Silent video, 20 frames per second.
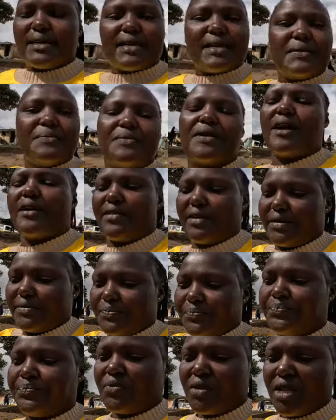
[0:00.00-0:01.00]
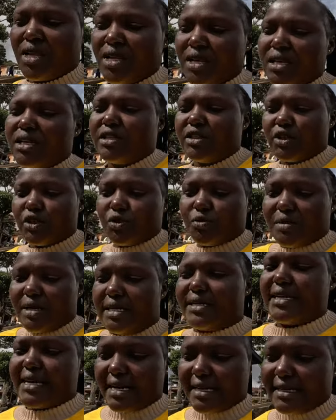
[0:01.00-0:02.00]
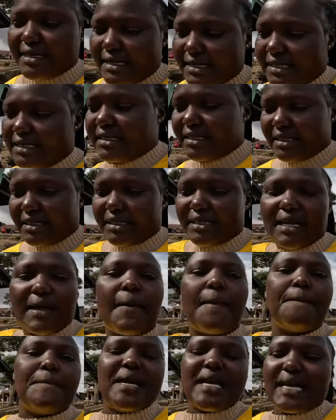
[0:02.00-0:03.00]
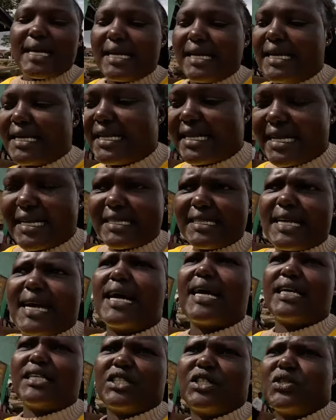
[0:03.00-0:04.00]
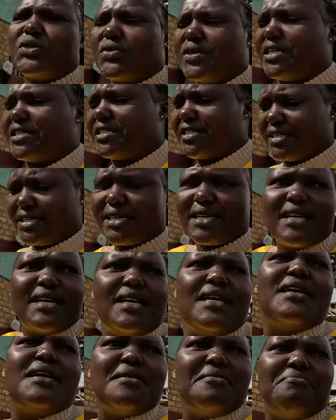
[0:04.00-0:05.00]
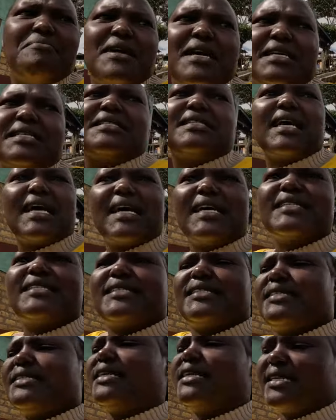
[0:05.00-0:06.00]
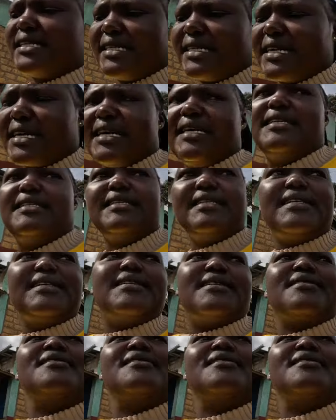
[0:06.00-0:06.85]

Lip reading: a brother to my dad is being laid to rest. But technically,